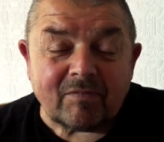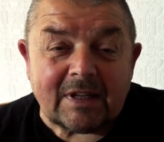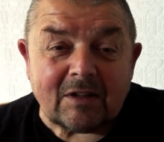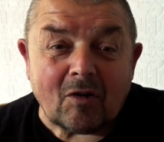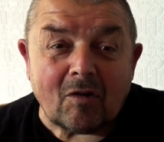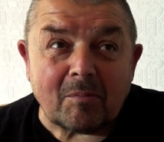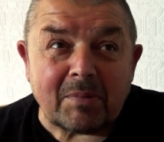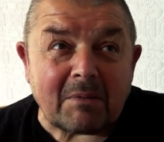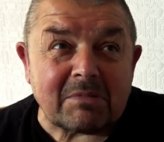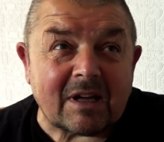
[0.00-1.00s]

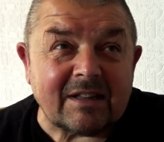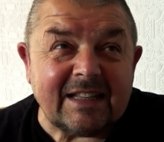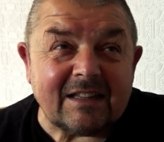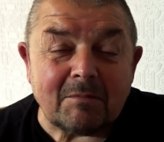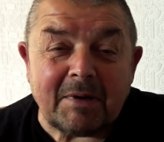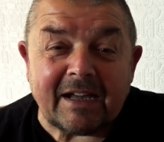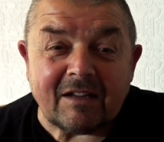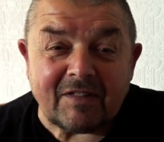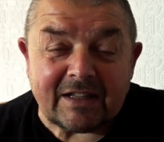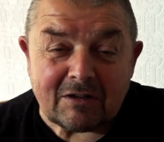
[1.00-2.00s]
perhaps I need to make a
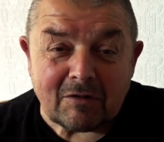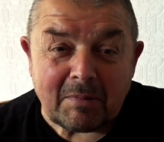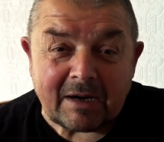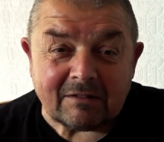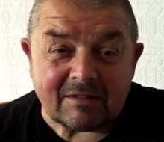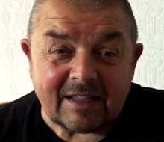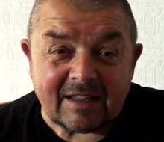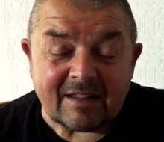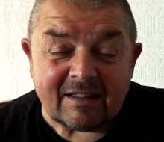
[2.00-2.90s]
video about it,